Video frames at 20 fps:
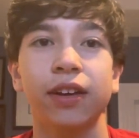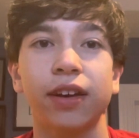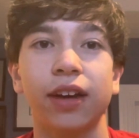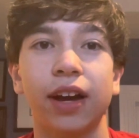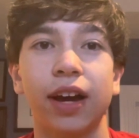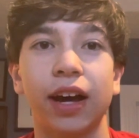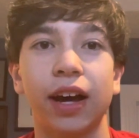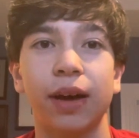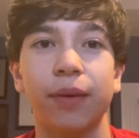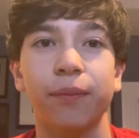
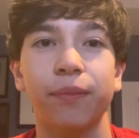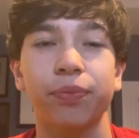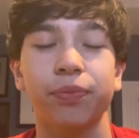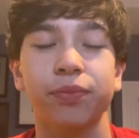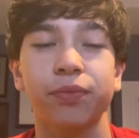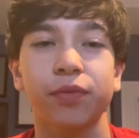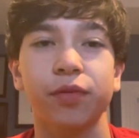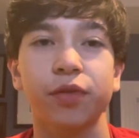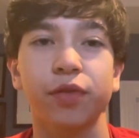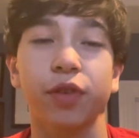
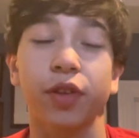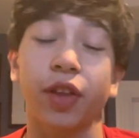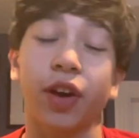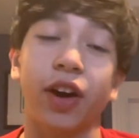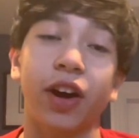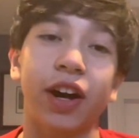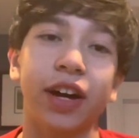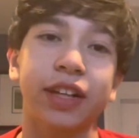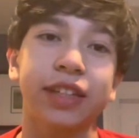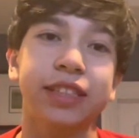for the
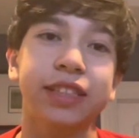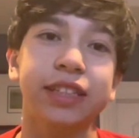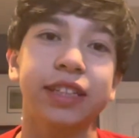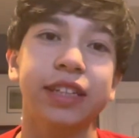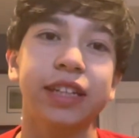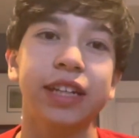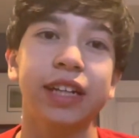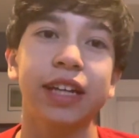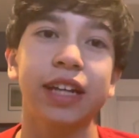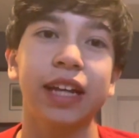Hawks.
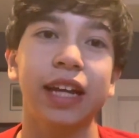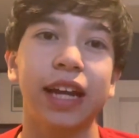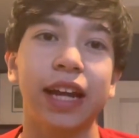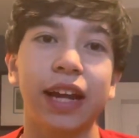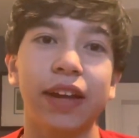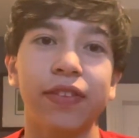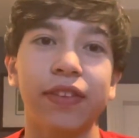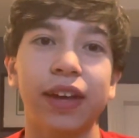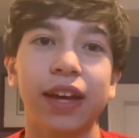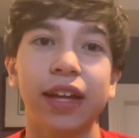
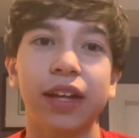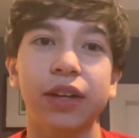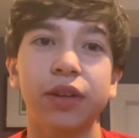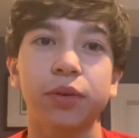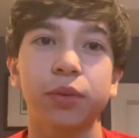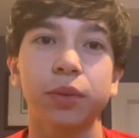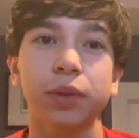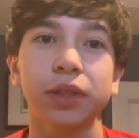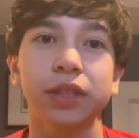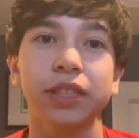And then
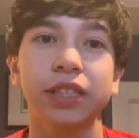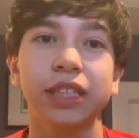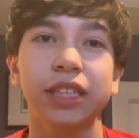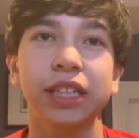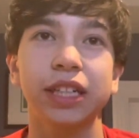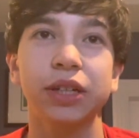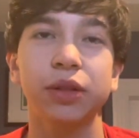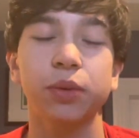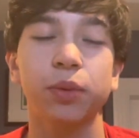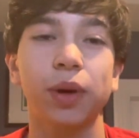we'll
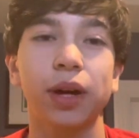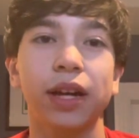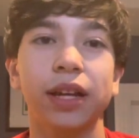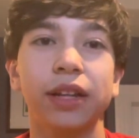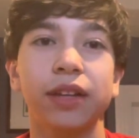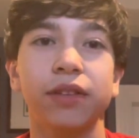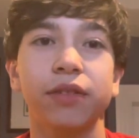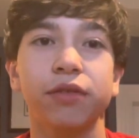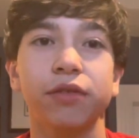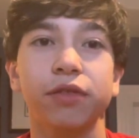see
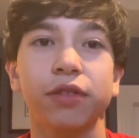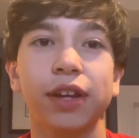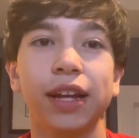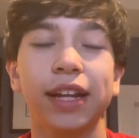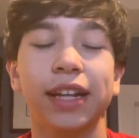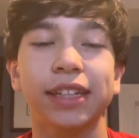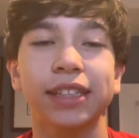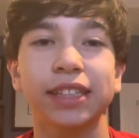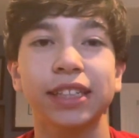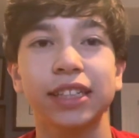what free
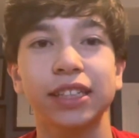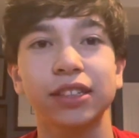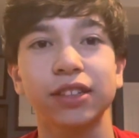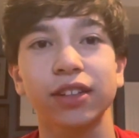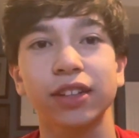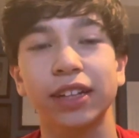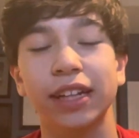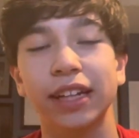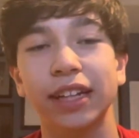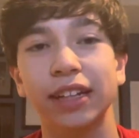agency is
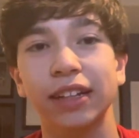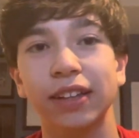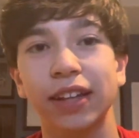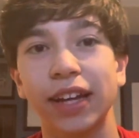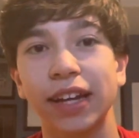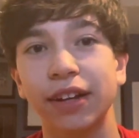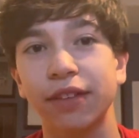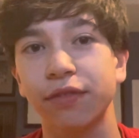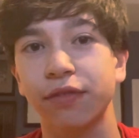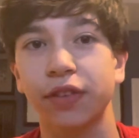looking
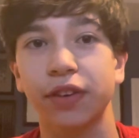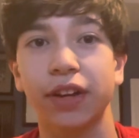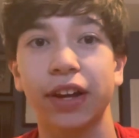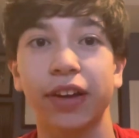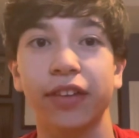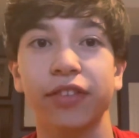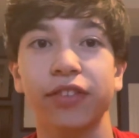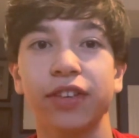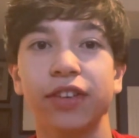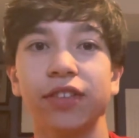like for
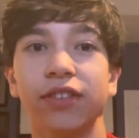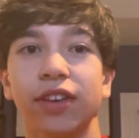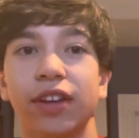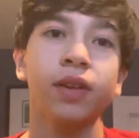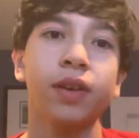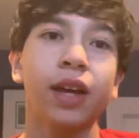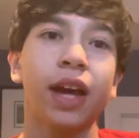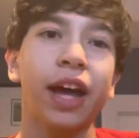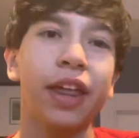next season.